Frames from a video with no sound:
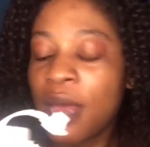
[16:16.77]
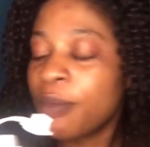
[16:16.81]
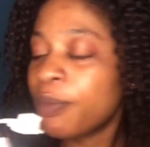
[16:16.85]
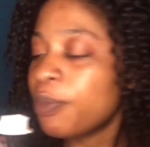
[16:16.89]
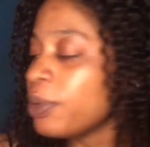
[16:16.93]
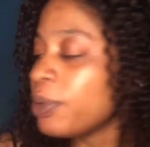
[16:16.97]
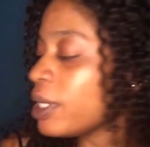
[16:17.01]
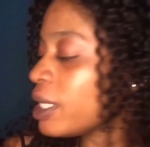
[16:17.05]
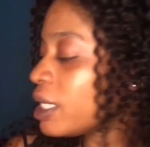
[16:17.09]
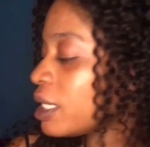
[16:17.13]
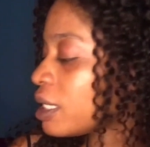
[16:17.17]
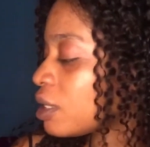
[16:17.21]

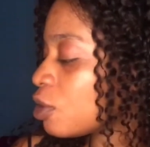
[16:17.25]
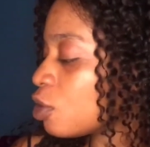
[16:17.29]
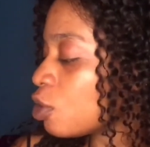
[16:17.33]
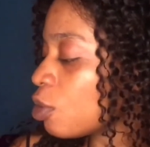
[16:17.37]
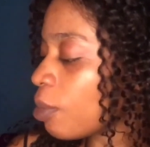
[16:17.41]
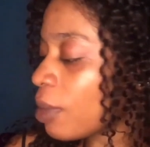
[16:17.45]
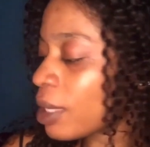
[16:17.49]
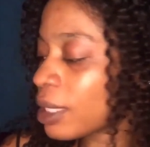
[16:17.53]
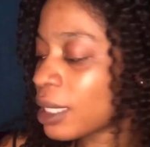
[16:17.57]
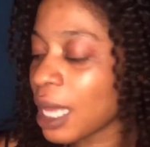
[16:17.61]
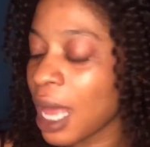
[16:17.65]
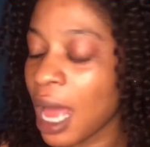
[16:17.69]
Please, no
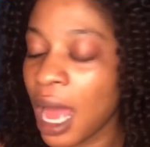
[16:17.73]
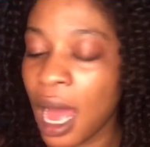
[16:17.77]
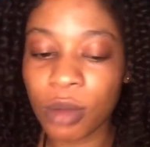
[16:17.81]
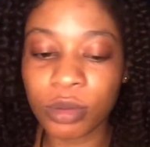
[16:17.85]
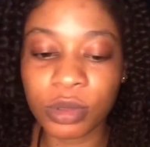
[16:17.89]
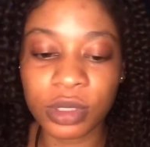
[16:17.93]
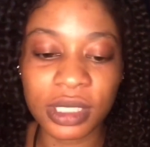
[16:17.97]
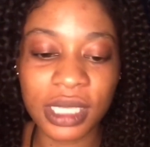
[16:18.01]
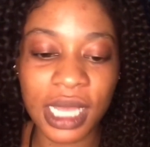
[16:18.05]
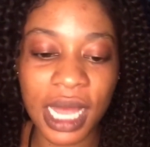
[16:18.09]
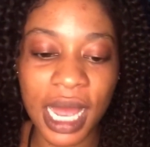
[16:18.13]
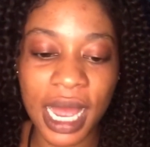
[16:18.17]
matter how
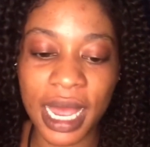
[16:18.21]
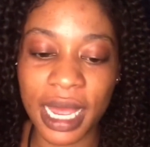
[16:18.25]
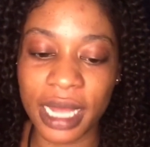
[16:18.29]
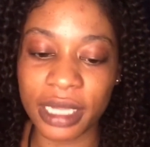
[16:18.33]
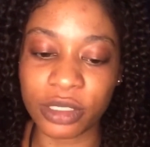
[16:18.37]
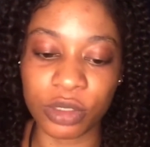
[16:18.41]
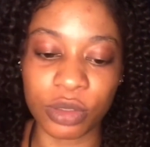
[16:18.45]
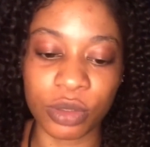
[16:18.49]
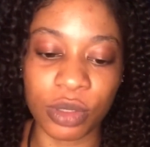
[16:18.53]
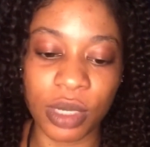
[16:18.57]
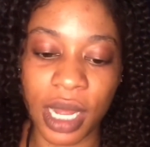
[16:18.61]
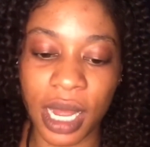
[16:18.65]

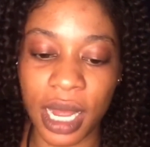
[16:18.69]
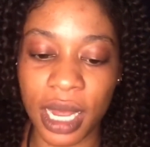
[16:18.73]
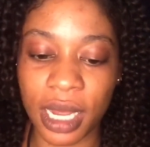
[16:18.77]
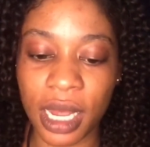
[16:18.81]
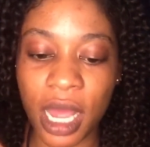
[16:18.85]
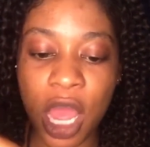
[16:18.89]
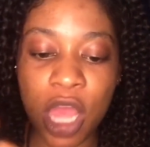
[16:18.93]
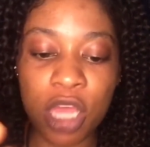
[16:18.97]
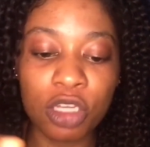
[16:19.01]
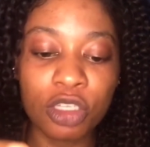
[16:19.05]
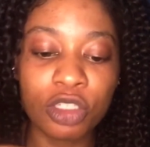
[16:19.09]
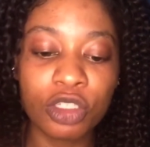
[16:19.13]
tired you are,
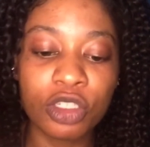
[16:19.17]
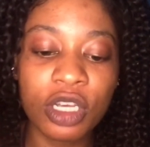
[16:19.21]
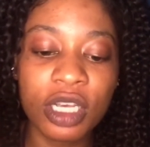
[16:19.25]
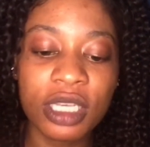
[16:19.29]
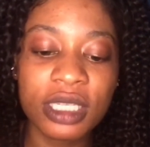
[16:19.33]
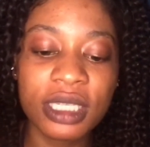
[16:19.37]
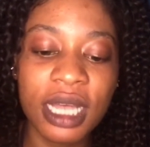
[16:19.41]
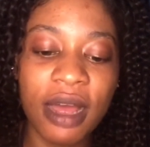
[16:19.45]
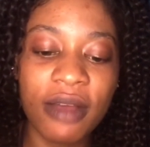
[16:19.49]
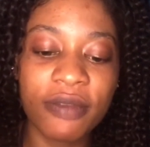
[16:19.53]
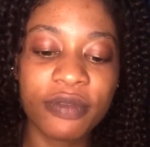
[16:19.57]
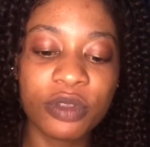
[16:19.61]
you just
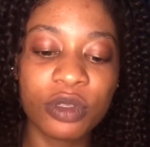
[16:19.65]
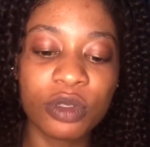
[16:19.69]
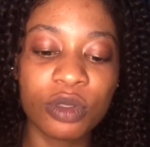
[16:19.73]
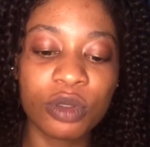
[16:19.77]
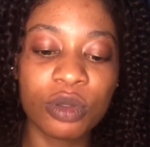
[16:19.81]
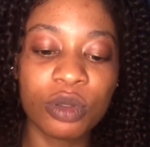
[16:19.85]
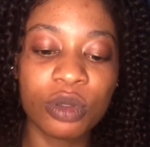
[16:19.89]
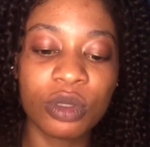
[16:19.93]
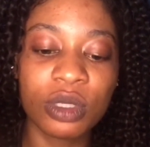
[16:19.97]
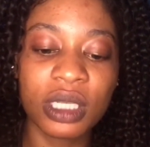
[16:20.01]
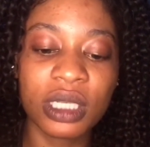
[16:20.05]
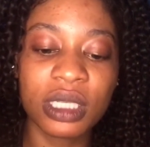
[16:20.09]
have to
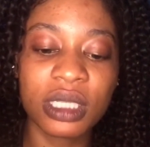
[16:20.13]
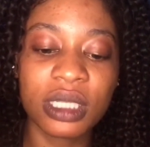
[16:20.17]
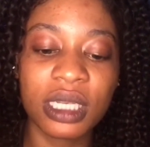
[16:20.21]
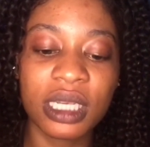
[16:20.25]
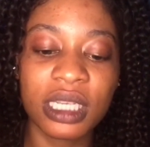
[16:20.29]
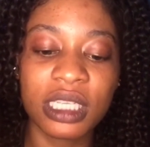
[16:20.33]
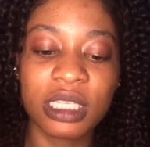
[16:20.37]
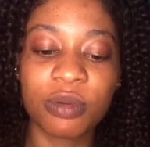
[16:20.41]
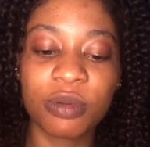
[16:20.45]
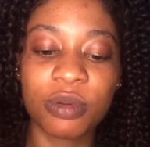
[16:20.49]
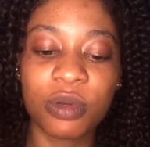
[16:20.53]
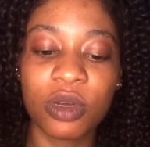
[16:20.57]
do these
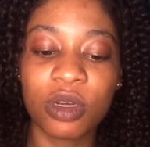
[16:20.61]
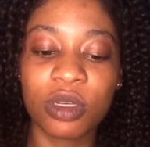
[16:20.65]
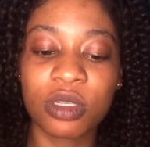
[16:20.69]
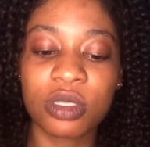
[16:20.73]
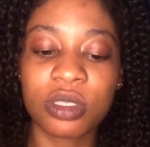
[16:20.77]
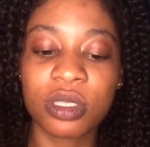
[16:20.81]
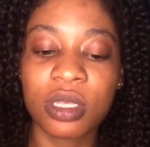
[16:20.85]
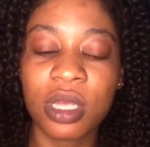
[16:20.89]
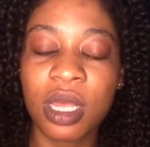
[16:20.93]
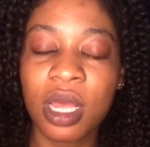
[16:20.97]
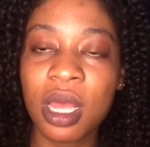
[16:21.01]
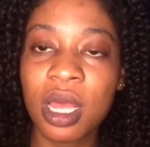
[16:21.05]
things,
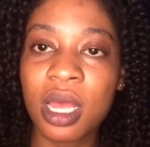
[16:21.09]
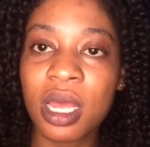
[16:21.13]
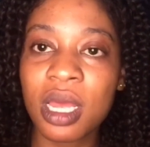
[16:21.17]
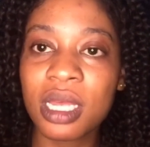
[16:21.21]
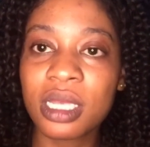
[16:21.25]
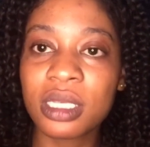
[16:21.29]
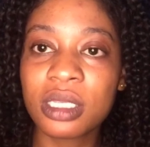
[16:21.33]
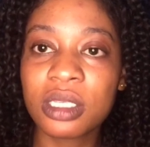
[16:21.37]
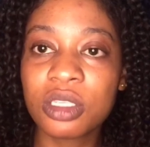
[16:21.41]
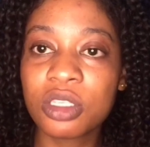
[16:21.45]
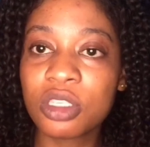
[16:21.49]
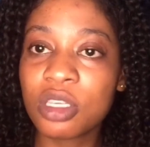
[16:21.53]
because
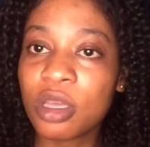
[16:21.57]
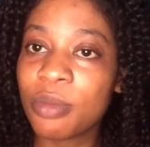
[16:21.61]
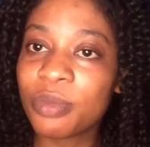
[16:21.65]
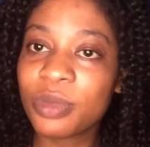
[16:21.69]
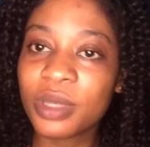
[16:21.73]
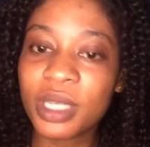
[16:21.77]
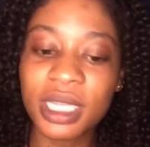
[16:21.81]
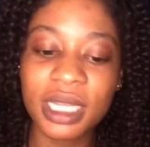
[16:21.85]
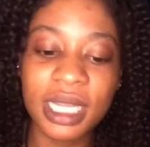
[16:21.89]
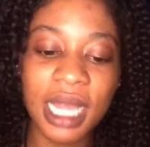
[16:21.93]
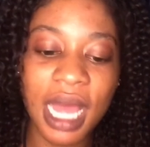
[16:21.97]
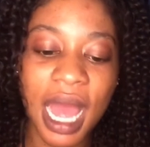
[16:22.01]
it's
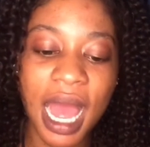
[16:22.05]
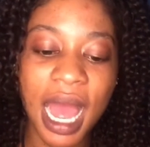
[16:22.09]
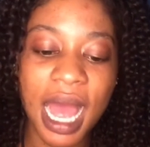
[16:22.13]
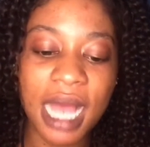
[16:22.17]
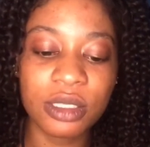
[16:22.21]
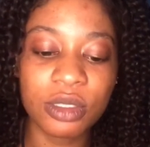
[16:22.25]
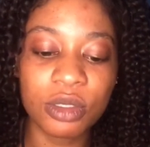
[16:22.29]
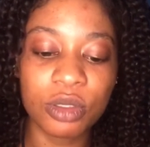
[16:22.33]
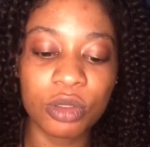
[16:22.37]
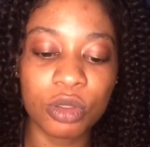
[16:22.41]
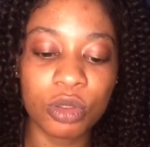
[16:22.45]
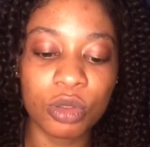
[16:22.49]
something that has
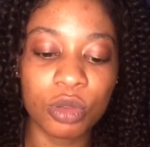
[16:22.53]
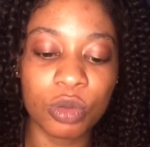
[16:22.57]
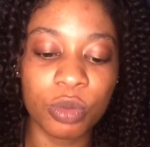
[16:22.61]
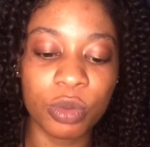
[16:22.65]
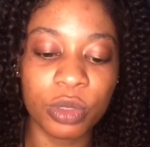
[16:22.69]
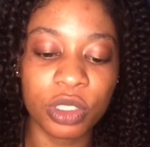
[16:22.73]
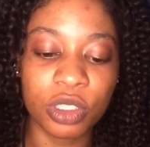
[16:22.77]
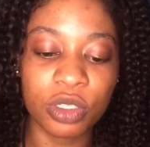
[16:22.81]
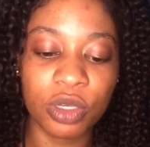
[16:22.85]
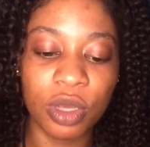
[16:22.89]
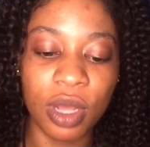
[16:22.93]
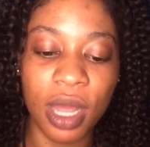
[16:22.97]
to do
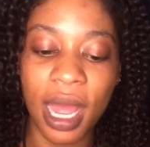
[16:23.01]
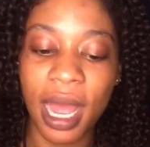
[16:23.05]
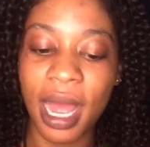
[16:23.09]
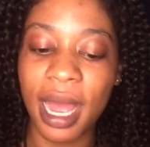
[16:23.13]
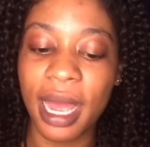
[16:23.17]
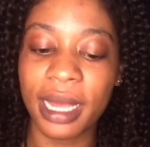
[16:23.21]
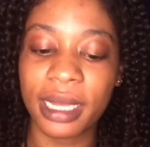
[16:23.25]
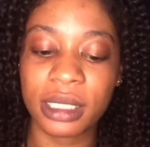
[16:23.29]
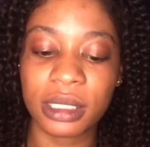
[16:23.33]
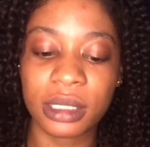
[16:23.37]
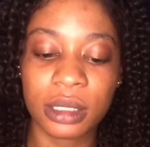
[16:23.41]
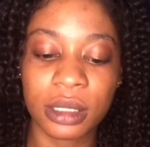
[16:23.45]
with your
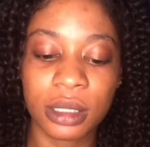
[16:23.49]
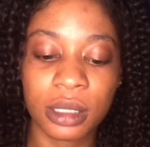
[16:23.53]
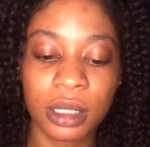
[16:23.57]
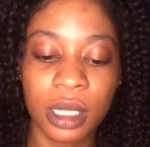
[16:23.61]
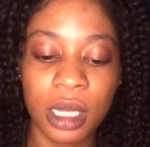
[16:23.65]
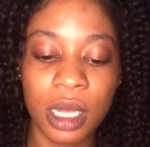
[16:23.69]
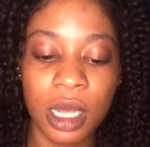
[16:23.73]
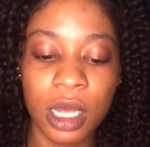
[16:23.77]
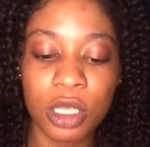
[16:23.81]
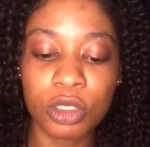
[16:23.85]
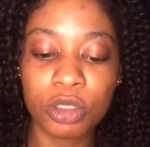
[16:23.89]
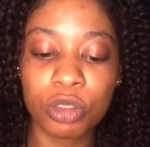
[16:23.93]
eyes.
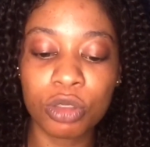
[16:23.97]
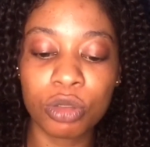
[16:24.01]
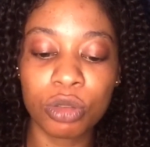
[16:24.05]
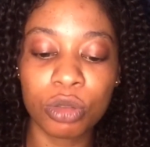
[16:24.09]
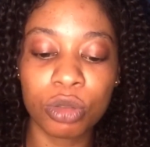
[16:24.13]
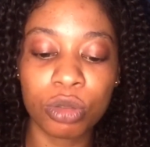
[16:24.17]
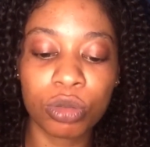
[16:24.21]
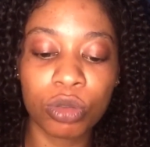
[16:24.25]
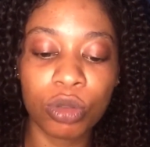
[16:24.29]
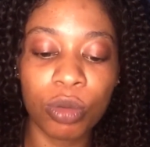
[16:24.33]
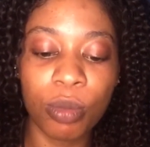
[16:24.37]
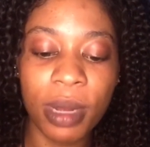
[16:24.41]

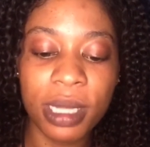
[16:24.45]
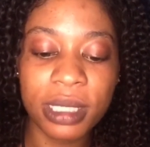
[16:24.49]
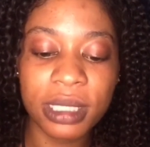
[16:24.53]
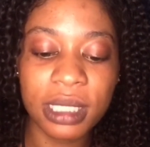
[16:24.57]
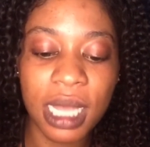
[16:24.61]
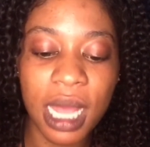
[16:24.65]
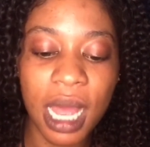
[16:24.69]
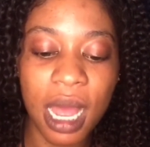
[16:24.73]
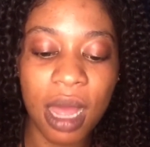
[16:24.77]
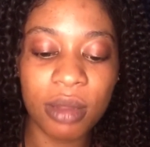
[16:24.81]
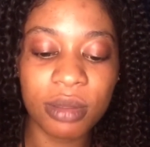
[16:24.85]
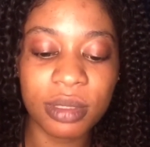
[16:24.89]
So no matter
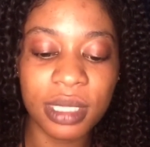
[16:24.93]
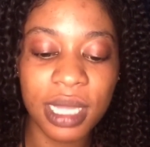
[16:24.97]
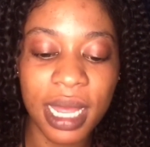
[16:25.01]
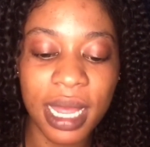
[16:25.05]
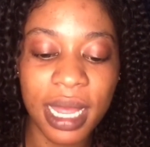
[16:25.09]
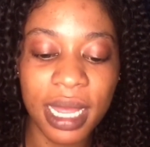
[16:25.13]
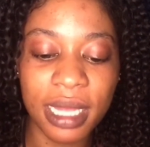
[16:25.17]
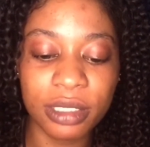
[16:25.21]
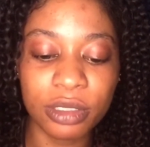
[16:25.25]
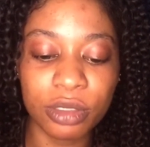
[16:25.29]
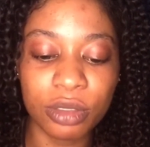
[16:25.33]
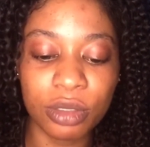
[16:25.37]
how
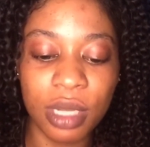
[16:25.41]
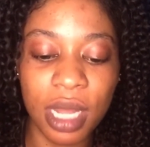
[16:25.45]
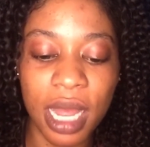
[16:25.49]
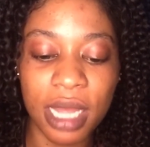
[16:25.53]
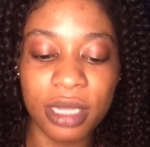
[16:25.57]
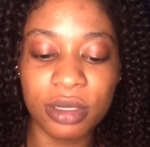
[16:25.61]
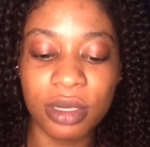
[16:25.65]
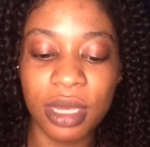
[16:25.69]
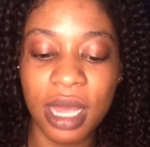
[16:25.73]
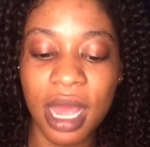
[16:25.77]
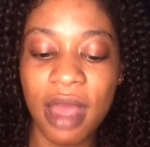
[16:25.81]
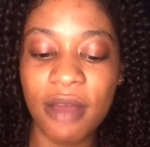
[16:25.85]
tired you are,
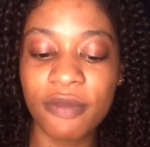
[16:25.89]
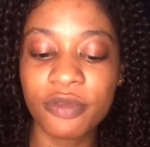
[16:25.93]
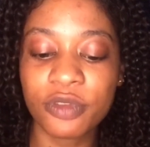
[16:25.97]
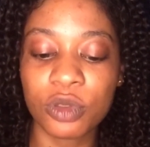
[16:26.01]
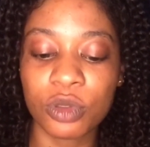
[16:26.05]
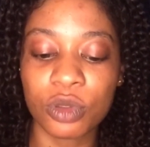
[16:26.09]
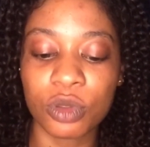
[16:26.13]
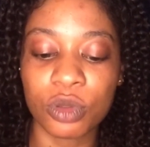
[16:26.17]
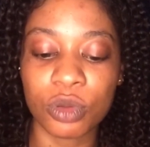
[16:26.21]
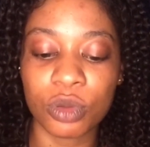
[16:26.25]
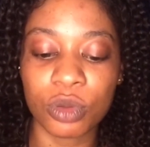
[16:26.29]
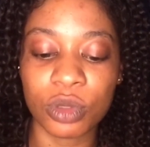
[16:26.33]
you have to
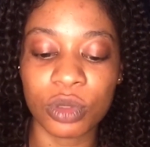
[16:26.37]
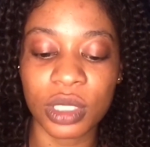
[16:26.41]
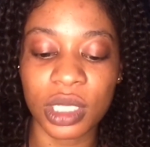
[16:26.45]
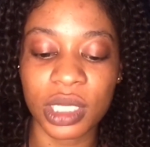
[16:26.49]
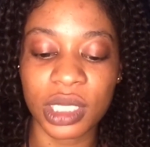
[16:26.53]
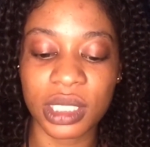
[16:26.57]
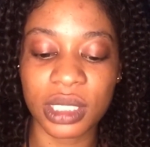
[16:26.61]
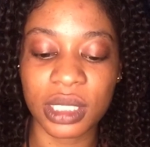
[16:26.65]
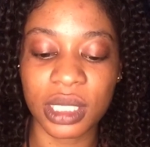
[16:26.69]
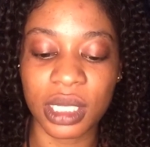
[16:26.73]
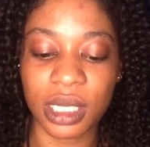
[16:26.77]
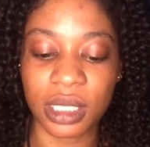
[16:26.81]
do
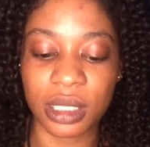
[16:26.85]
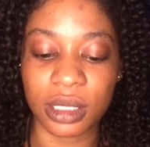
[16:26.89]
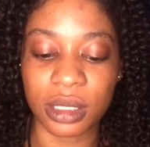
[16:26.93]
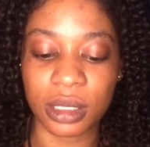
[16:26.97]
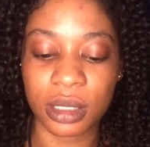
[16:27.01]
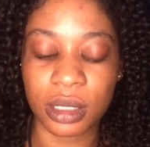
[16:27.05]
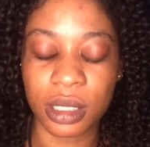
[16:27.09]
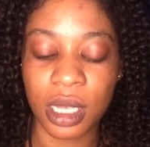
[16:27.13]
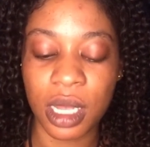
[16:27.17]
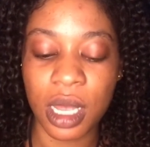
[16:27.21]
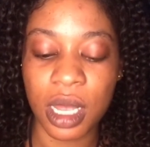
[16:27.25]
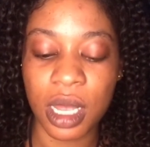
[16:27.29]
these things.